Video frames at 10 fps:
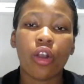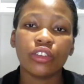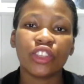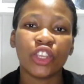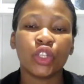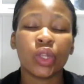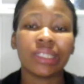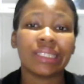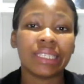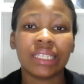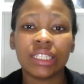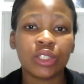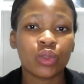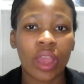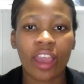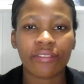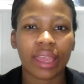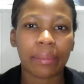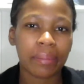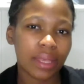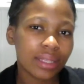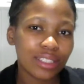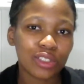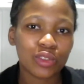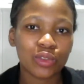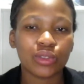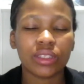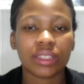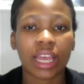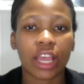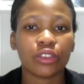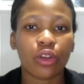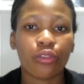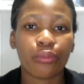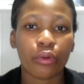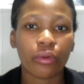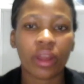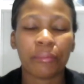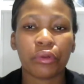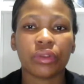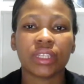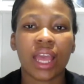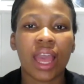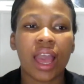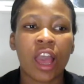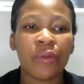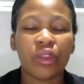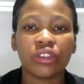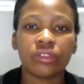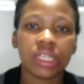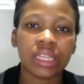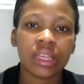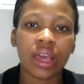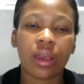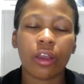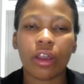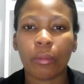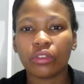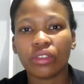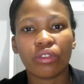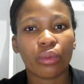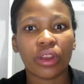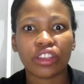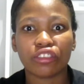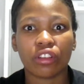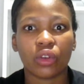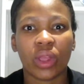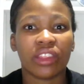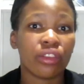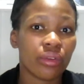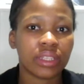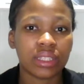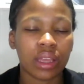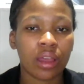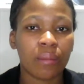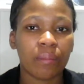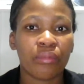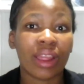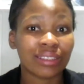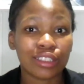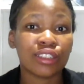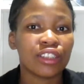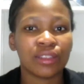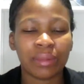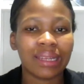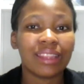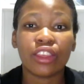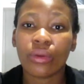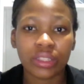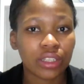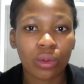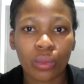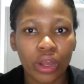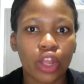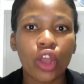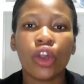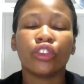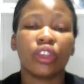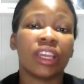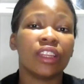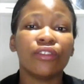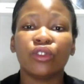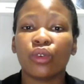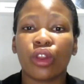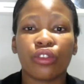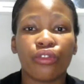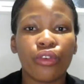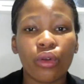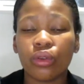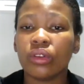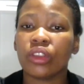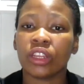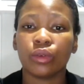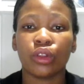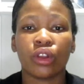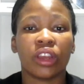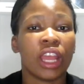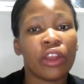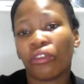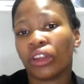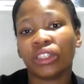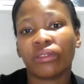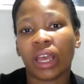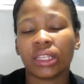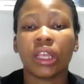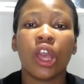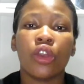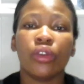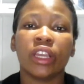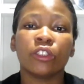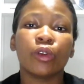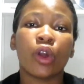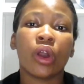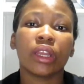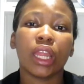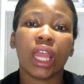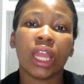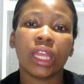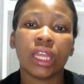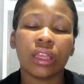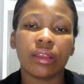Also, you do not need to have a PC to do this kind of program, because usually the most of the work is not quite practical. It's mainly theoretical work. So you can even do it on your phone, you can do it on an Android device, you can do it on a